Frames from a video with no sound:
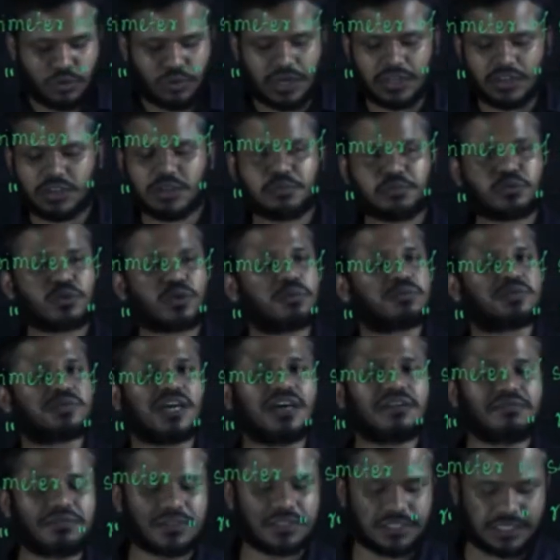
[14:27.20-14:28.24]
What you have to
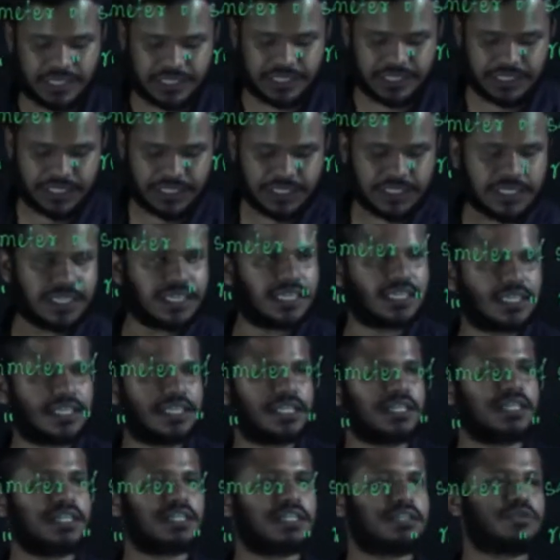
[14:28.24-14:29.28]
observe is that
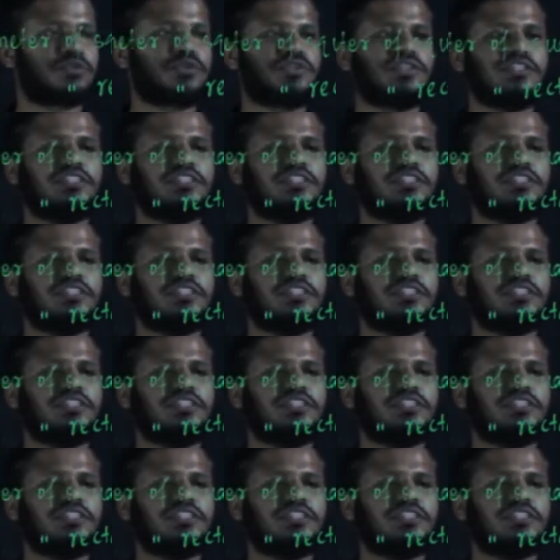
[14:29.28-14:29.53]
here you